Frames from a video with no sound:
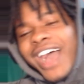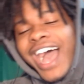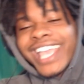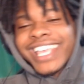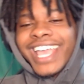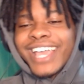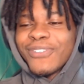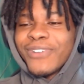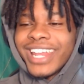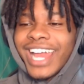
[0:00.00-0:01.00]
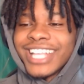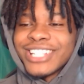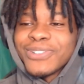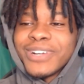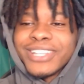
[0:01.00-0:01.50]
I can't win. I
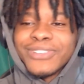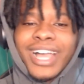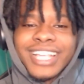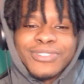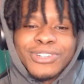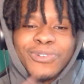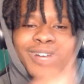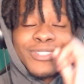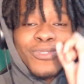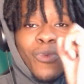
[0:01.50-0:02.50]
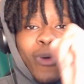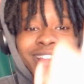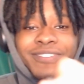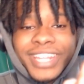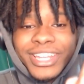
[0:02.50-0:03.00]
swear to you. I swear to you watch
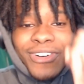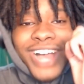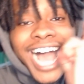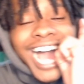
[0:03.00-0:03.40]
one video.